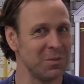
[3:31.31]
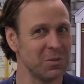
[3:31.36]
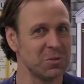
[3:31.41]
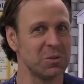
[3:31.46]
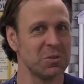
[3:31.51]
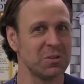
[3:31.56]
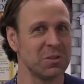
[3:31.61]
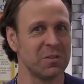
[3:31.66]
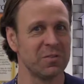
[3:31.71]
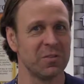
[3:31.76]

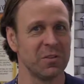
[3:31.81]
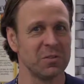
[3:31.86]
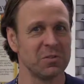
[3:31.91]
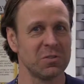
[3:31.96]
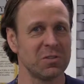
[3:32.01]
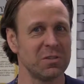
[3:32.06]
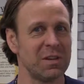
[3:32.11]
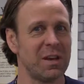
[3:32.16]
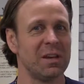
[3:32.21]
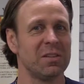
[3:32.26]
which is the
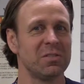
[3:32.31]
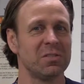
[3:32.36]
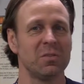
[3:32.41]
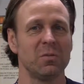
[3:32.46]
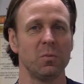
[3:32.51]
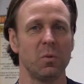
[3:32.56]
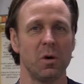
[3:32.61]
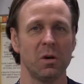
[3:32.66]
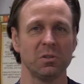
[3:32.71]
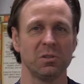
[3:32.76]
first test
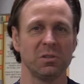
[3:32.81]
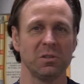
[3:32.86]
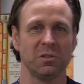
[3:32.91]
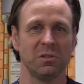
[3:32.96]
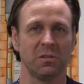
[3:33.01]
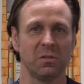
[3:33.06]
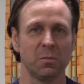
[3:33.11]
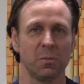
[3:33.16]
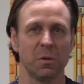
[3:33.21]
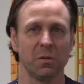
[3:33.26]
of
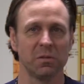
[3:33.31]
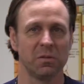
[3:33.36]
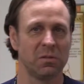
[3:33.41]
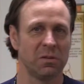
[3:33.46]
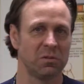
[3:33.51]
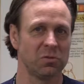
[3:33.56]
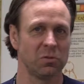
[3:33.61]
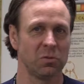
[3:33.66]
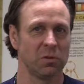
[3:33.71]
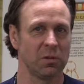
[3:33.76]
Washington's
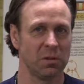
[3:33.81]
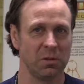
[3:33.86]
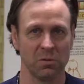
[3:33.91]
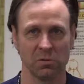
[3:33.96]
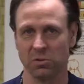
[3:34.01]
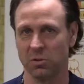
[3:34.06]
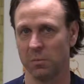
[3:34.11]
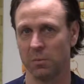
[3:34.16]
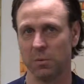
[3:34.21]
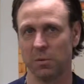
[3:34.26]
presidential
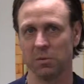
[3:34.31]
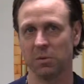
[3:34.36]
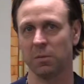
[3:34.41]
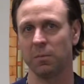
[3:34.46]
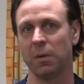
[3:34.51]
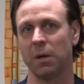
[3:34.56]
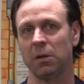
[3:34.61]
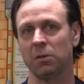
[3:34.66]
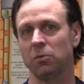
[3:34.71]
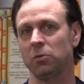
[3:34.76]
leadership as
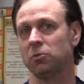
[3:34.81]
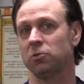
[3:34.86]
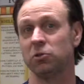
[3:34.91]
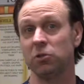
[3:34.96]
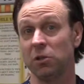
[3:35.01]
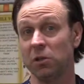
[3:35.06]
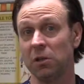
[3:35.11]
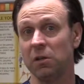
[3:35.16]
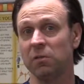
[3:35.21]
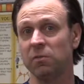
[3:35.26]

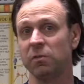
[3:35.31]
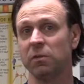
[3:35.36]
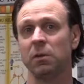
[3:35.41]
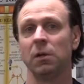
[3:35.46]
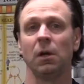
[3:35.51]
commander-in-chief.